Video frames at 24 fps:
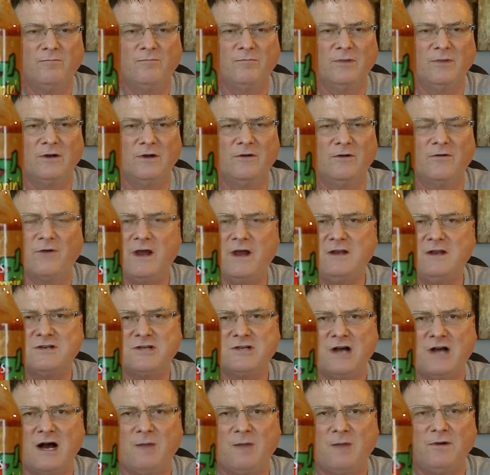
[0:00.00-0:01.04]
But great
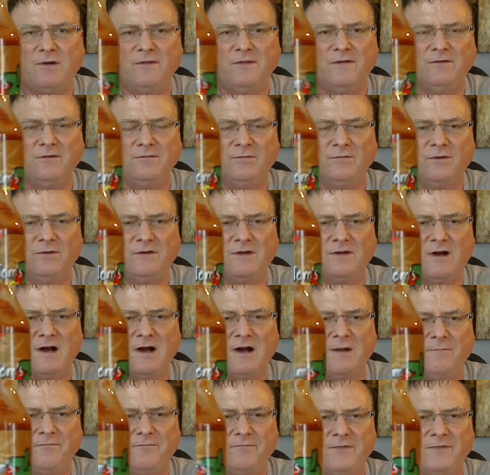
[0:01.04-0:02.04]
job on this one, Tom.